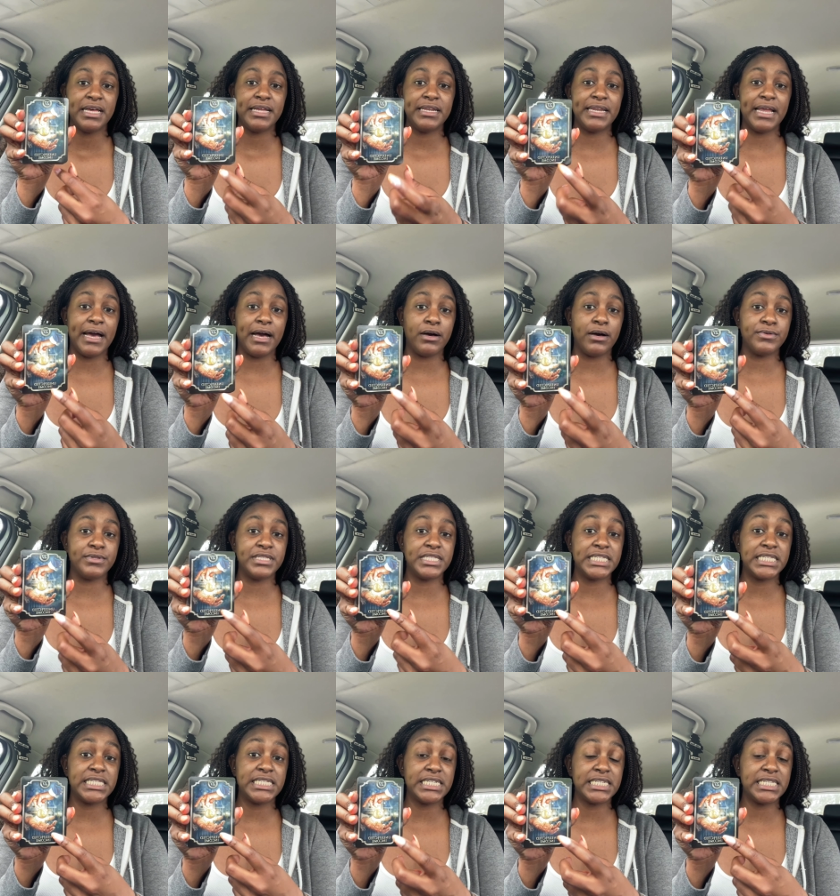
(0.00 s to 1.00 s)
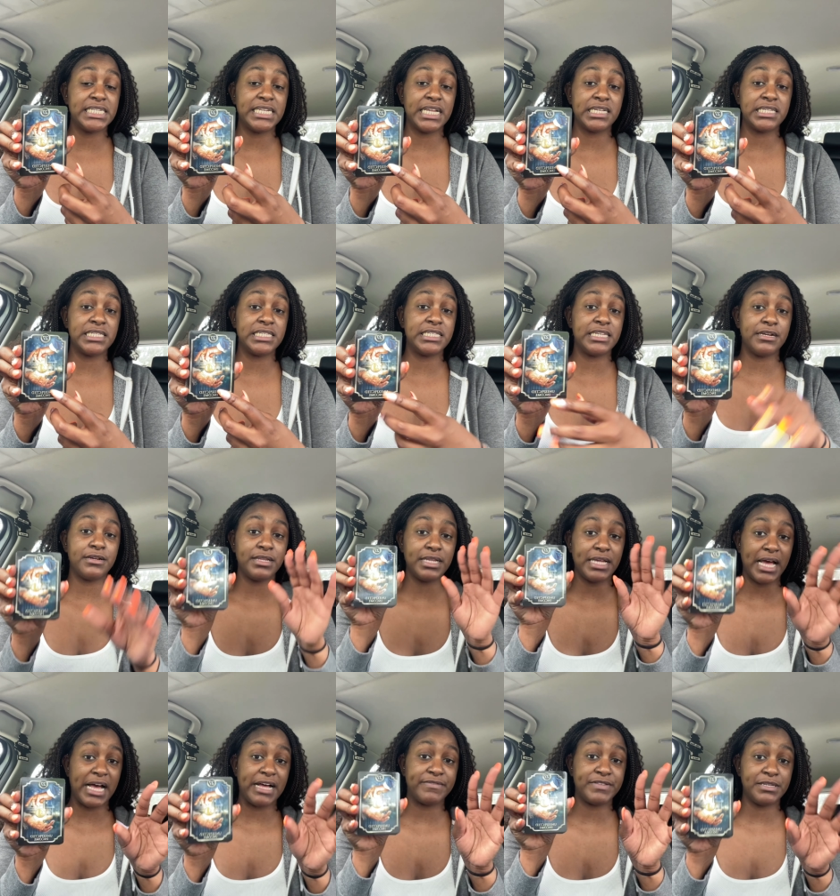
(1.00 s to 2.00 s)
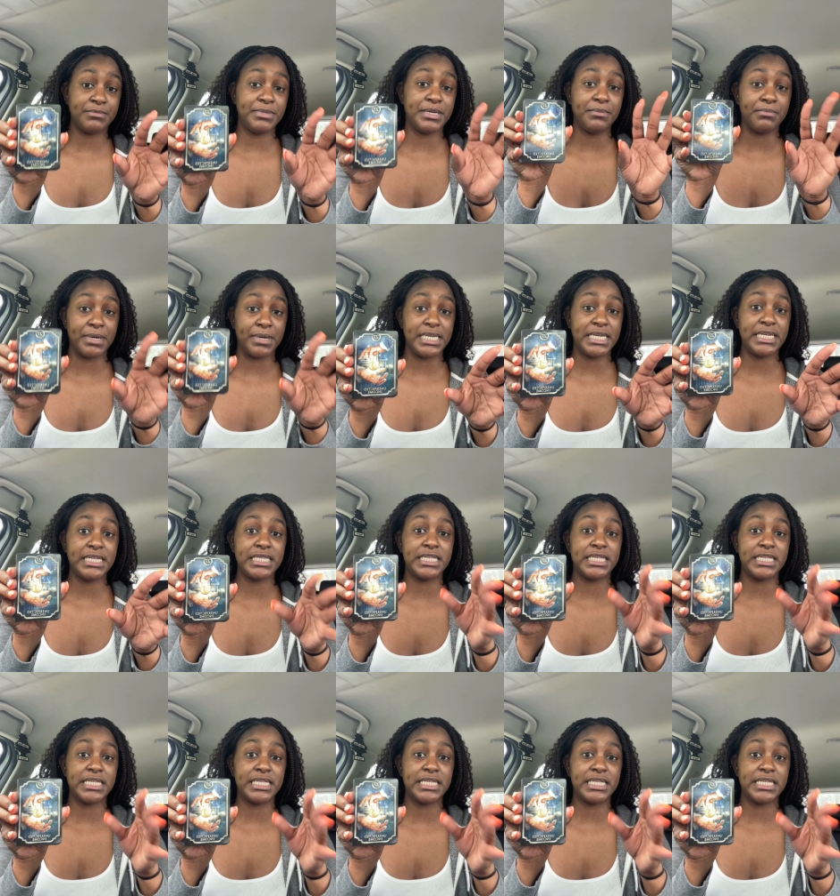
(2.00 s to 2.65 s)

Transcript: Now, this doesn't necessarily have to be money.